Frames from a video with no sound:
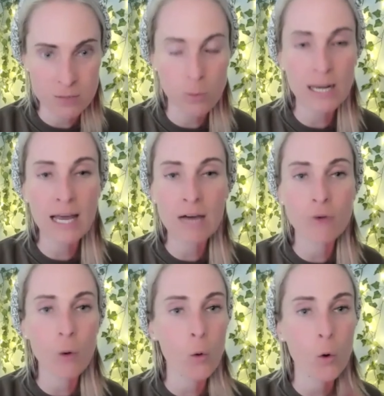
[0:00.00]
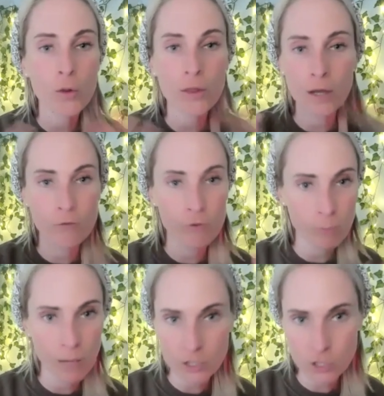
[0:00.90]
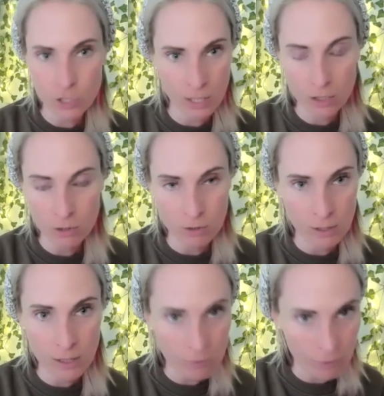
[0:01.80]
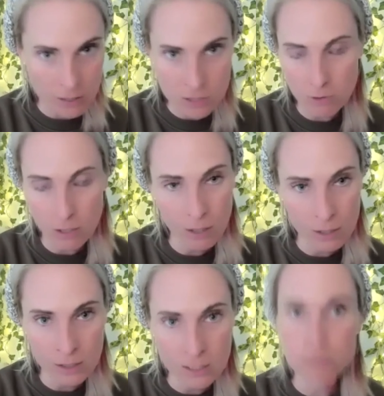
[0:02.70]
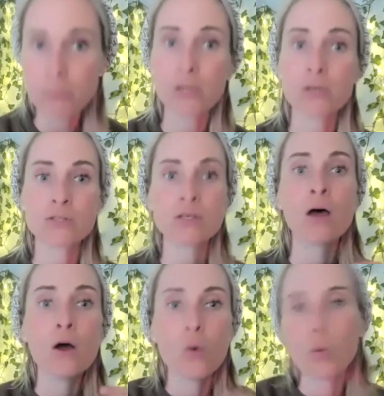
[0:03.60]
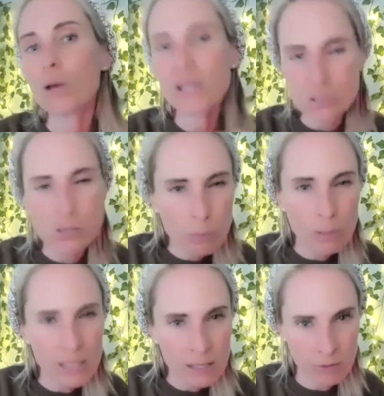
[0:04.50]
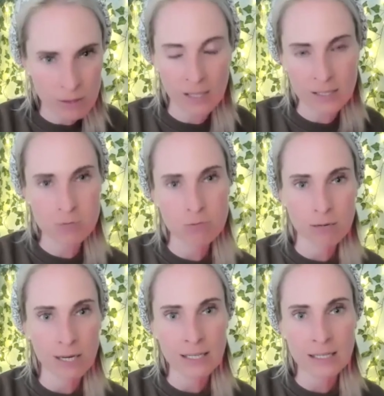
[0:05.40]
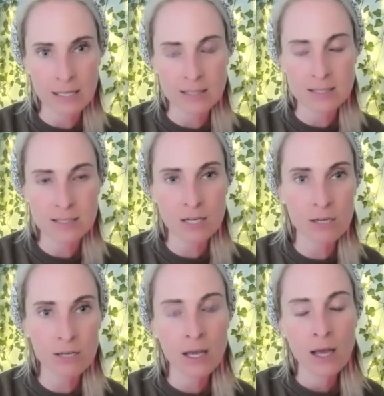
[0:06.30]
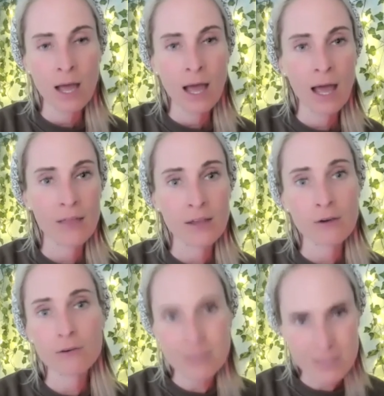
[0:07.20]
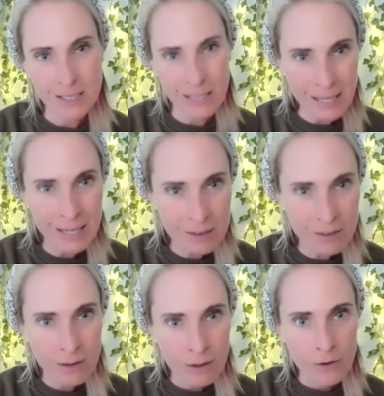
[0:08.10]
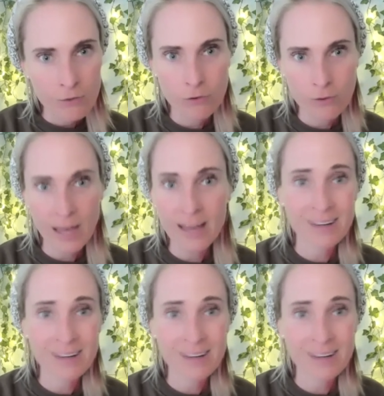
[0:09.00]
We love all the information that you can give us regarding this, because we too believe that that's really necessary and there is a need for that.